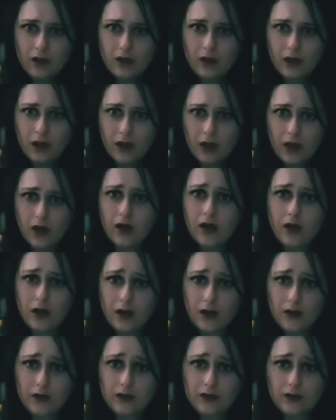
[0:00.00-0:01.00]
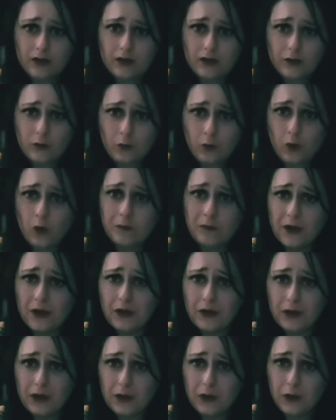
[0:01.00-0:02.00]
hard
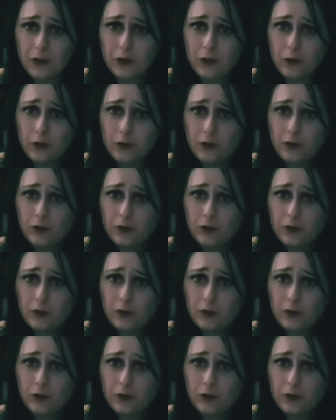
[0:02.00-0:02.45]
woman who